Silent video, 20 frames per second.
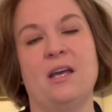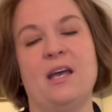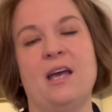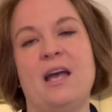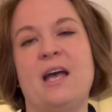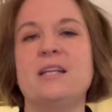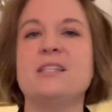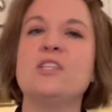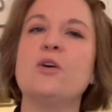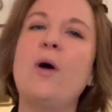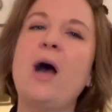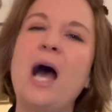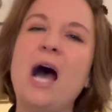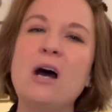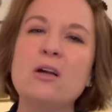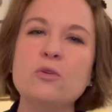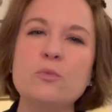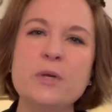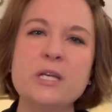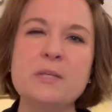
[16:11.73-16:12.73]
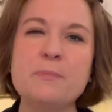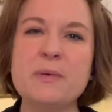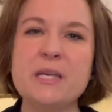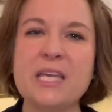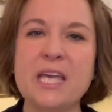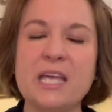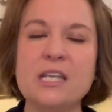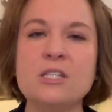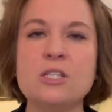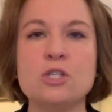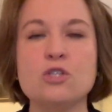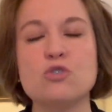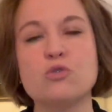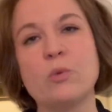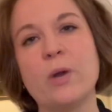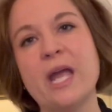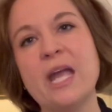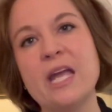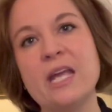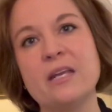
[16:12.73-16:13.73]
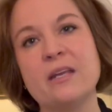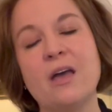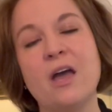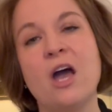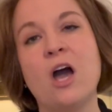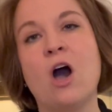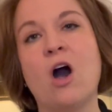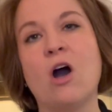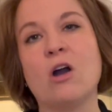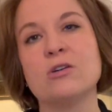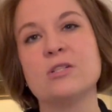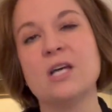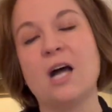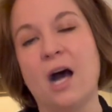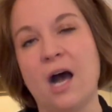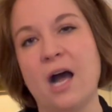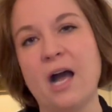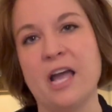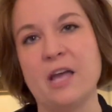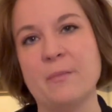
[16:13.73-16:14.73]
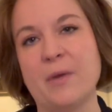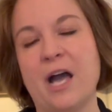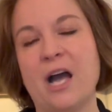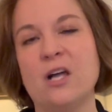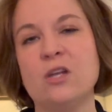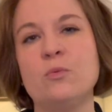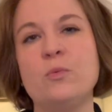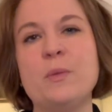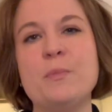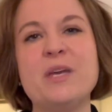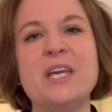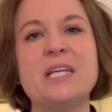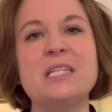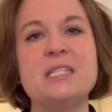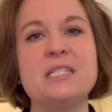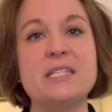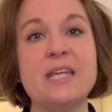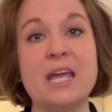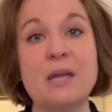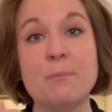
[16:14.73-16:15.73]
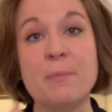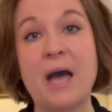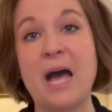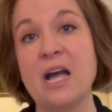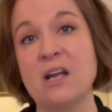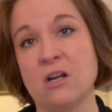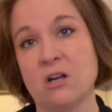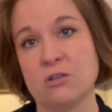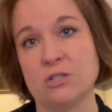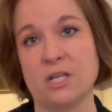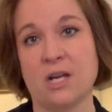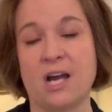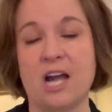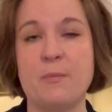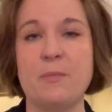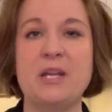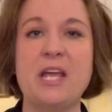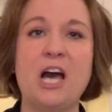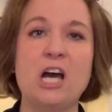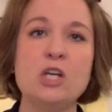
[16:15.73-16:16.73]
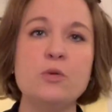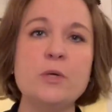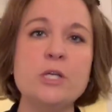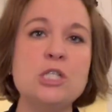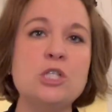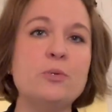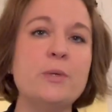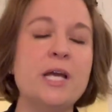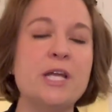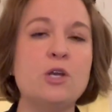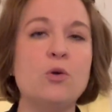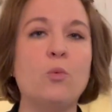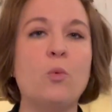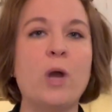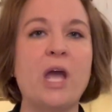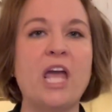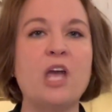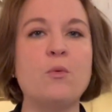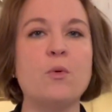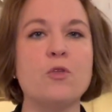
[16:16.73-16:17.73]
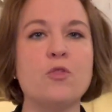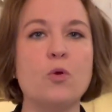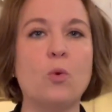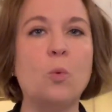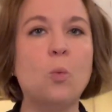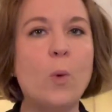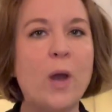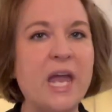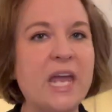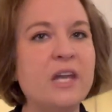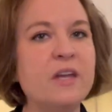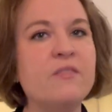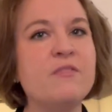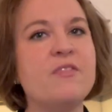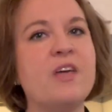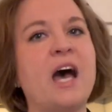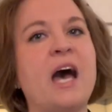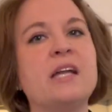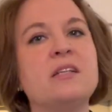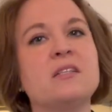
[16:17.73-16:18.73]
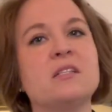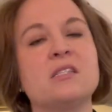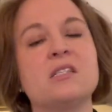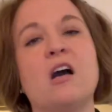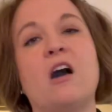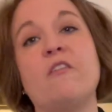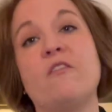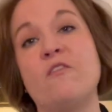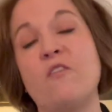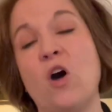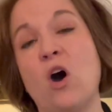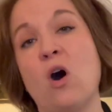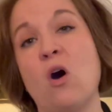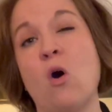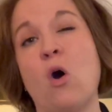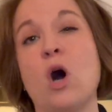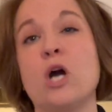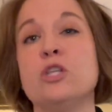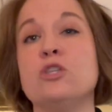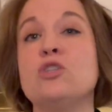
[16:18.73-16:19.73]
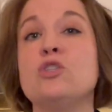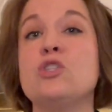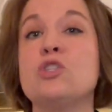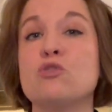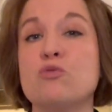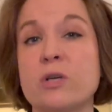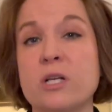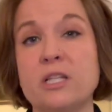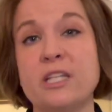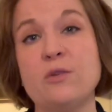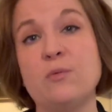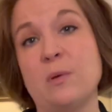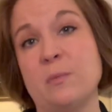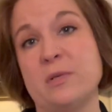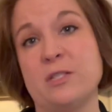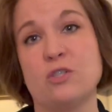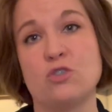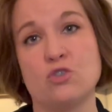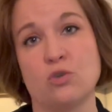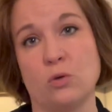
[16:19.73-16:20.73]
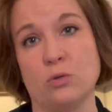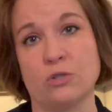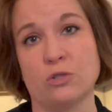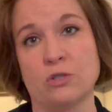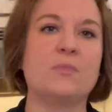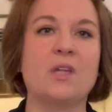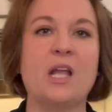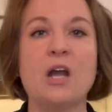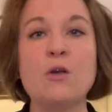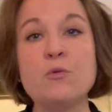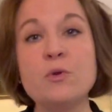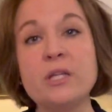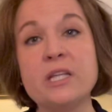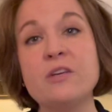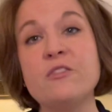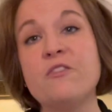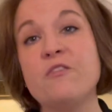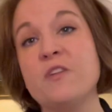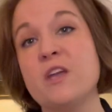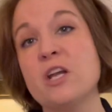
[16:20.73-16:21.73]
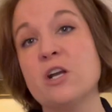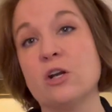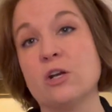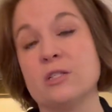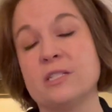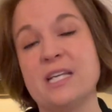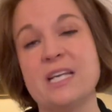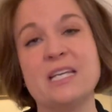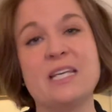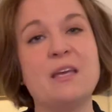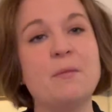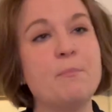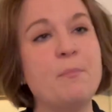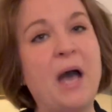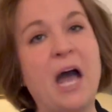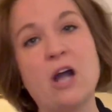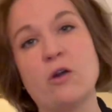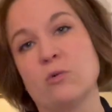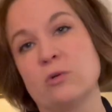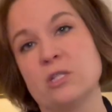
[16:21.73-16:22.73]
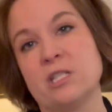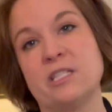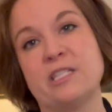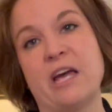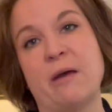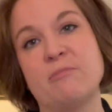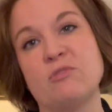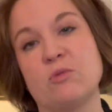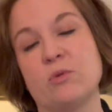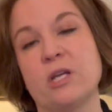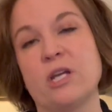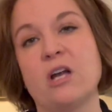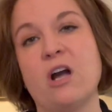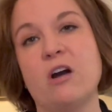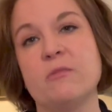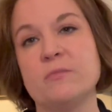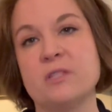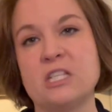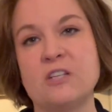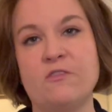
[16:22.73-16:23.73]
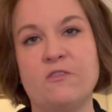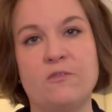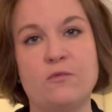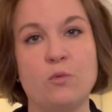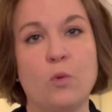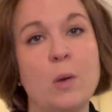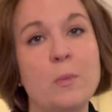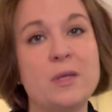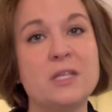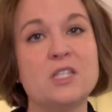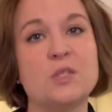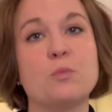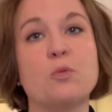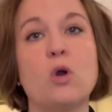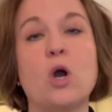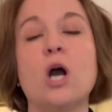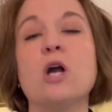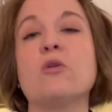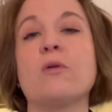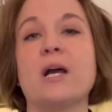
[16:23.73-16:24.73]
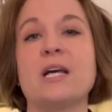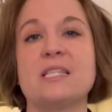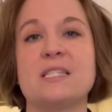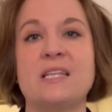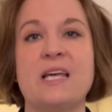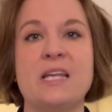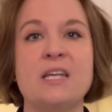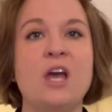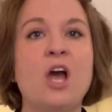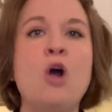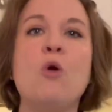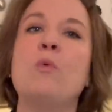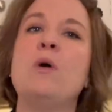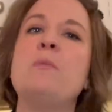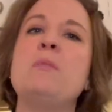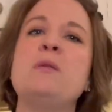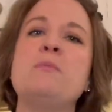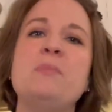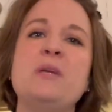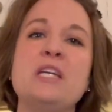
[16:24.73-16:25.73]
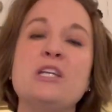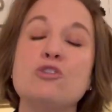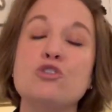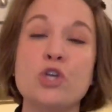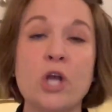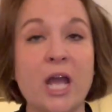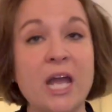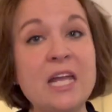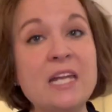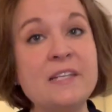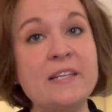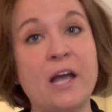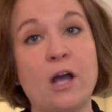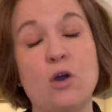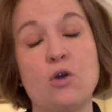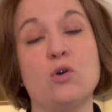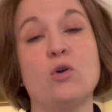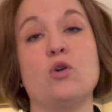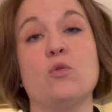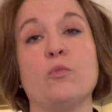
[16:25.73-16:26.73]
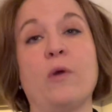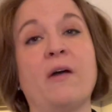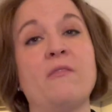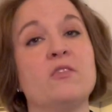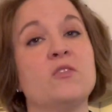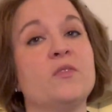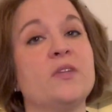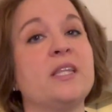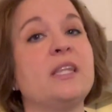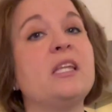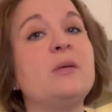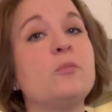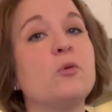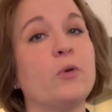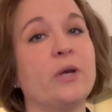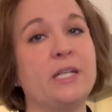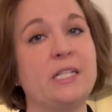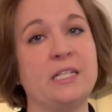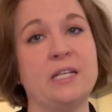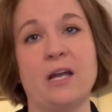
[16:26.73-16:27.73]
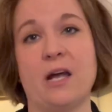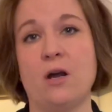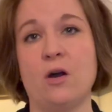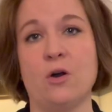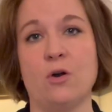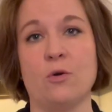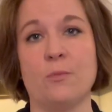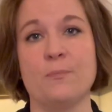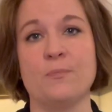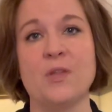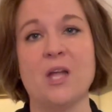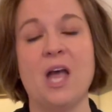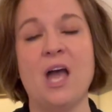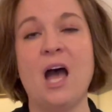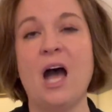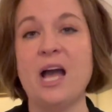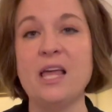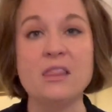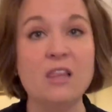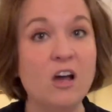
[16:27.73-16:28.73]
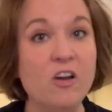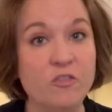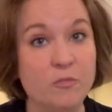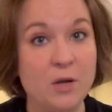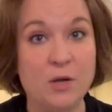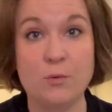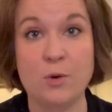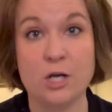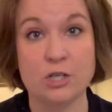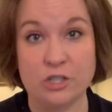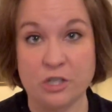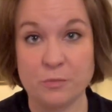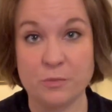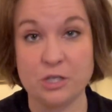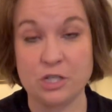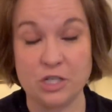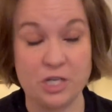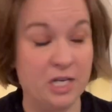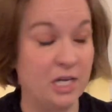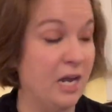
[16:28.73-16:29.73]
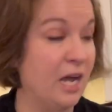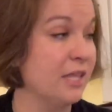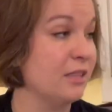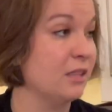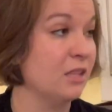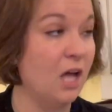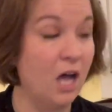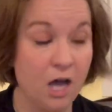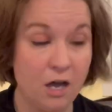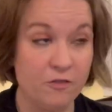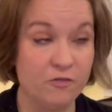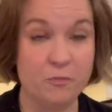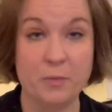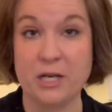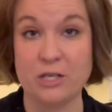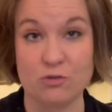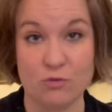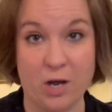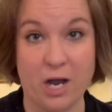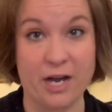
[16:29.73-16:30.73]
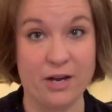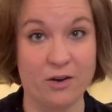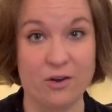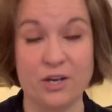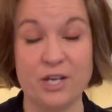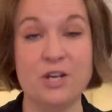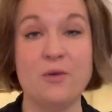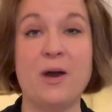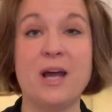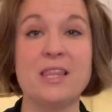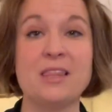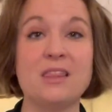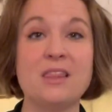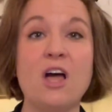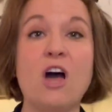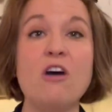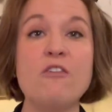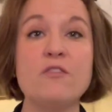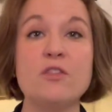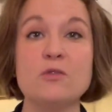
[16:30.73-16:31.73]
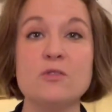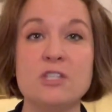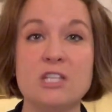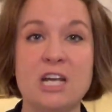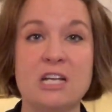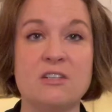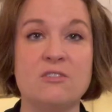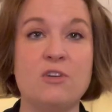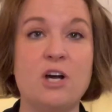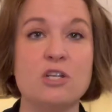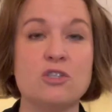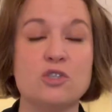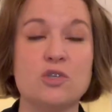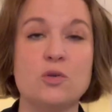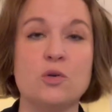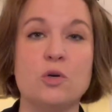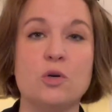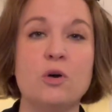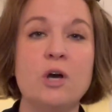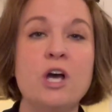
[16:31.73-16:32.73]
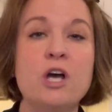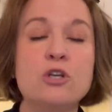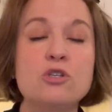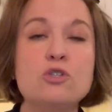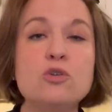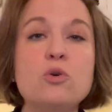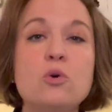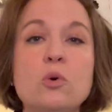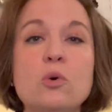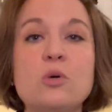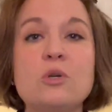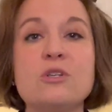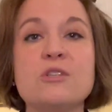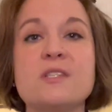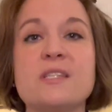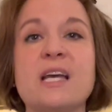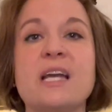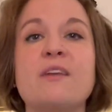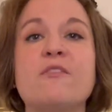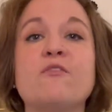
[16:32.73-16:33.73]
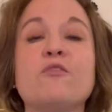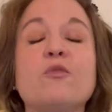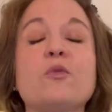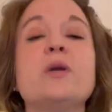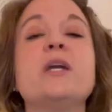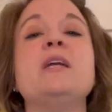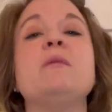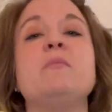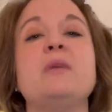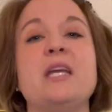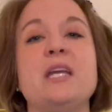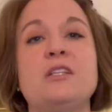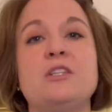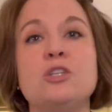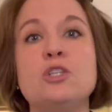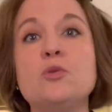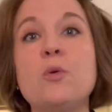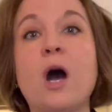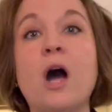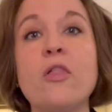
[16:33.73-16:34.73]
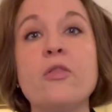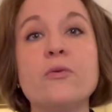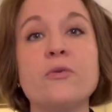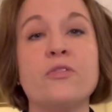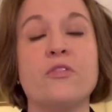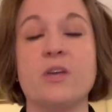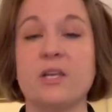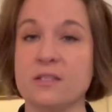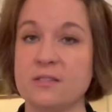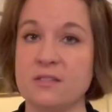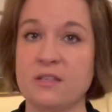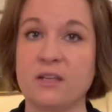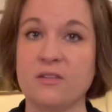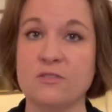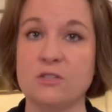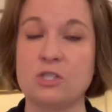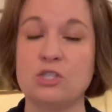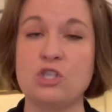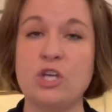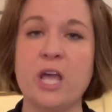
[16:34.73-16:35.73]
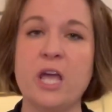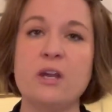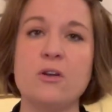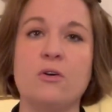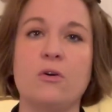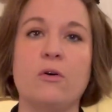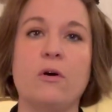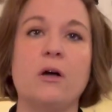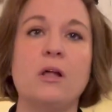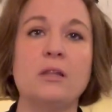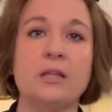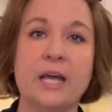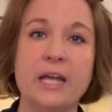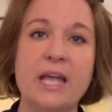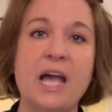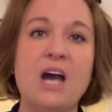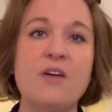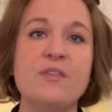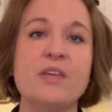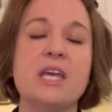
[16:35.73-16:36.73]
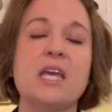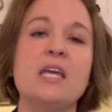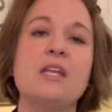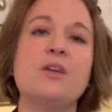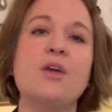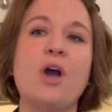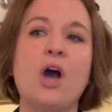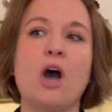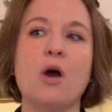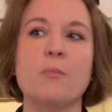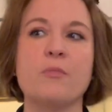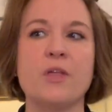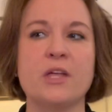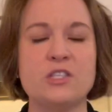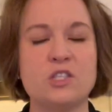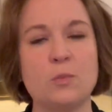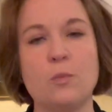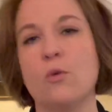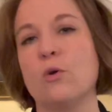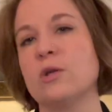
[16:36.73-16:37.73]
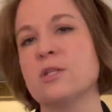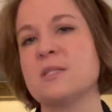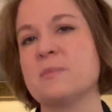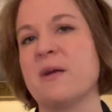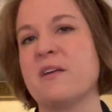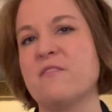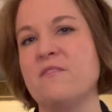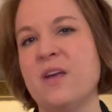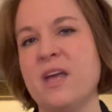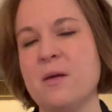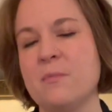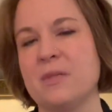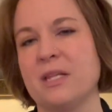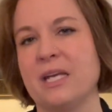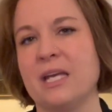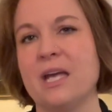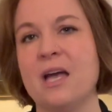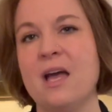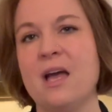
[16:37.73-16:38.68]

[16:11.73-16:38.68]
And so how do we begin to trade our time? How do we begin to take back our time? And how do we do it in a way where the weight of that does not fall on strictly women's shoulders? I really fear taking backward steps when it comes to women's progress and women being chained at home rather than liberated at home. I love my washing machine. I love my dryer. You know, I love those technological tools that free me to do other things like this channel, like having income that supports my family.